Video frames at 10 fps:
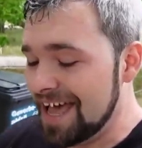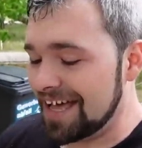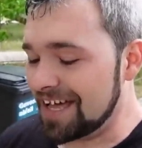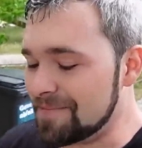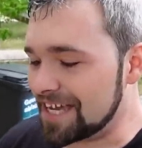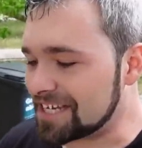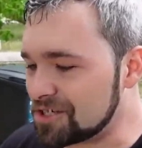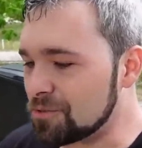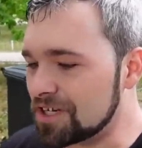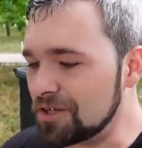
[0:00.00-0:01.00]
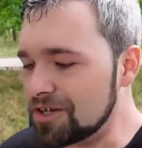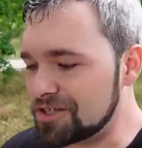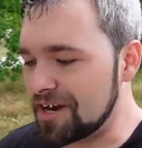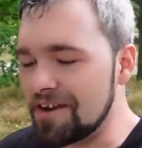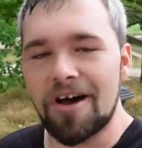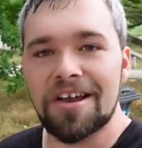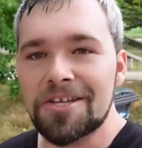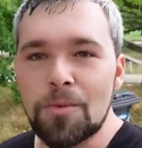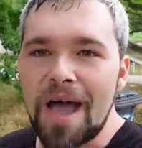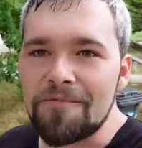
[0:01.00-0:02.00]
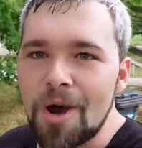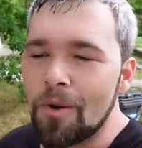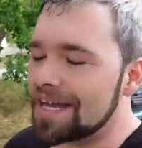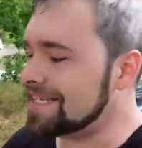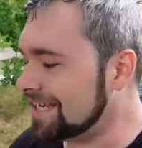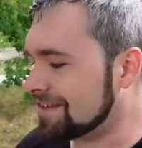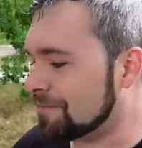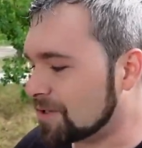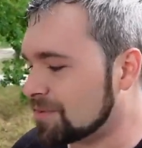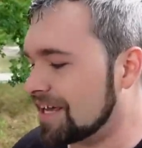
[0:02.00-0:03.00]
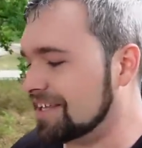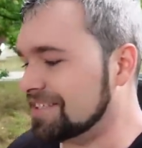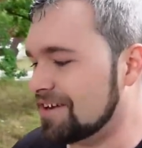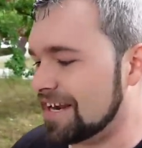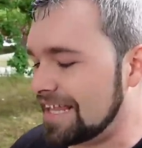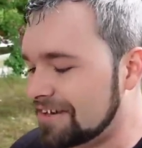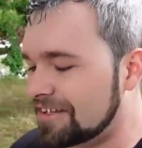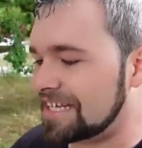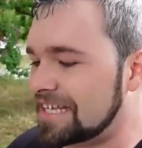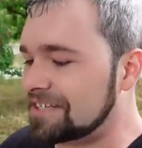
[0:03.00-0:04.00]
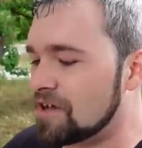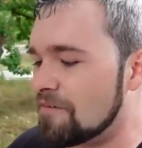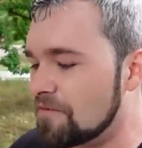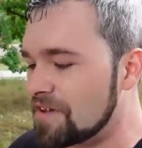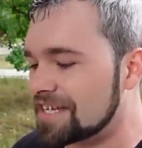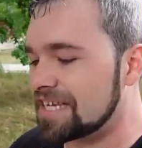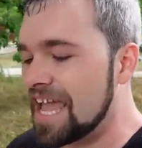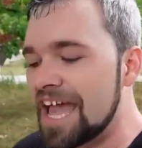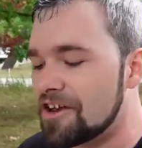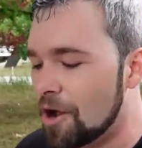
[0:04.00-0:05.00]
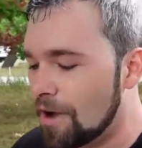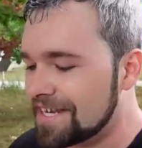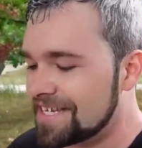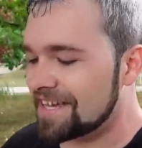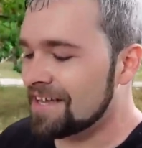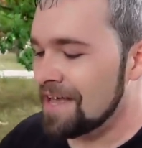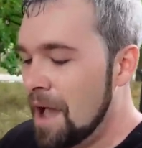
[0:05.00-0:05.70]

Oh man, because you, when you look straight on, you have no idea. The first one I clicked on, I literally clicked off of it because I had no idea.